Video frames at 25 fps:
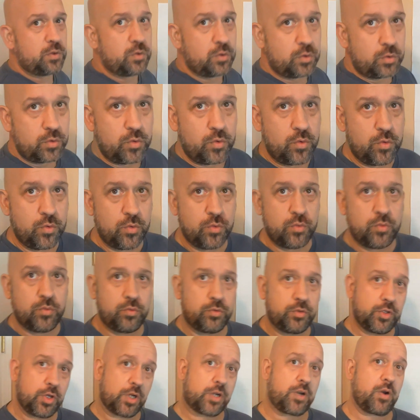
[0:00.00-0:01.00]

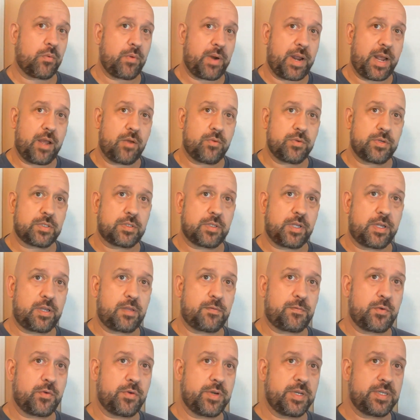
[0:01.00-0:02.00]
you look around, like
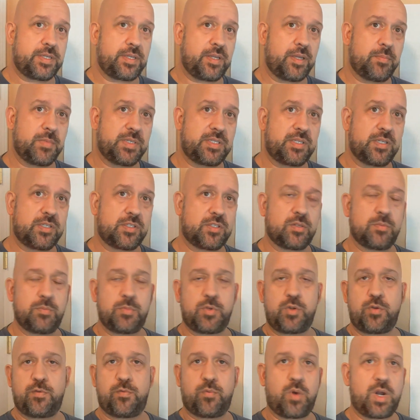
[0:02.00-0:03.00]
if you're into hypnotism
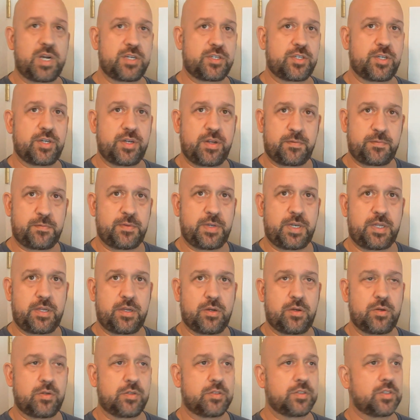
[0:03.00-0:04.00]
and you've watched enough
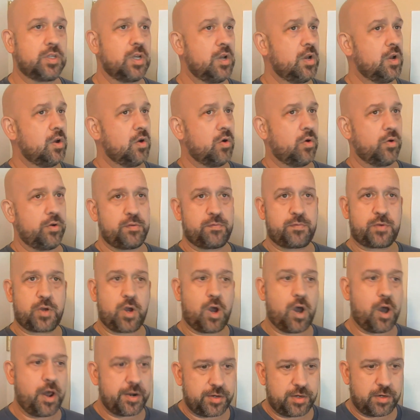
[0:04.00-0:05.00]
videos or you've
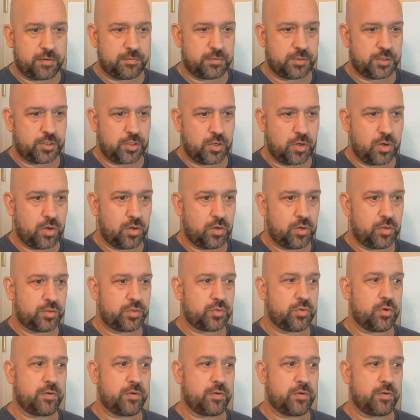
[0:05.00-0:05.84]
caught enough shows,